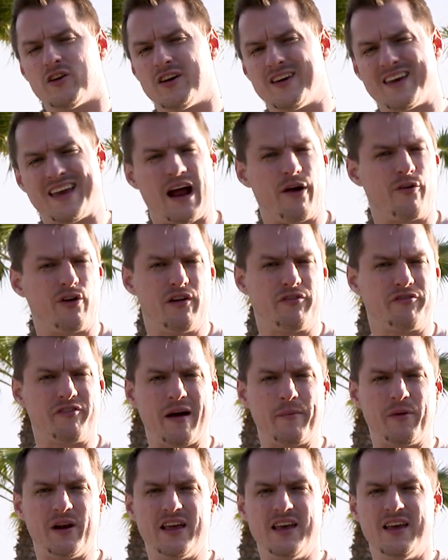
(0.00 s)
that can carry a
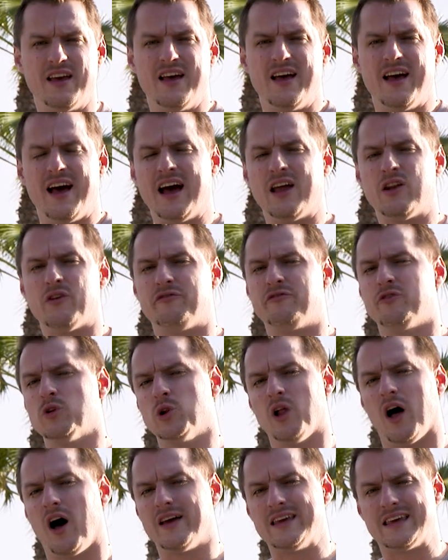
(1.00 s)
family and a
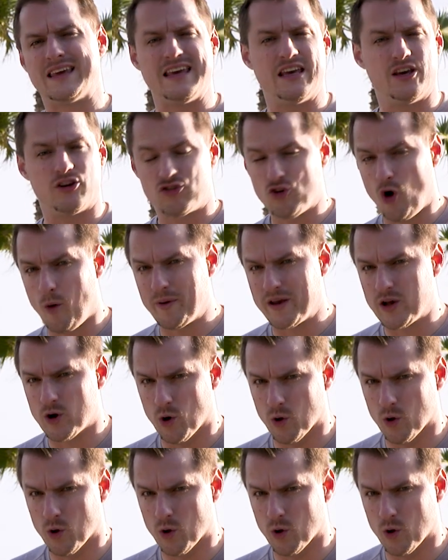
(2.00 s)
full IKEA shopping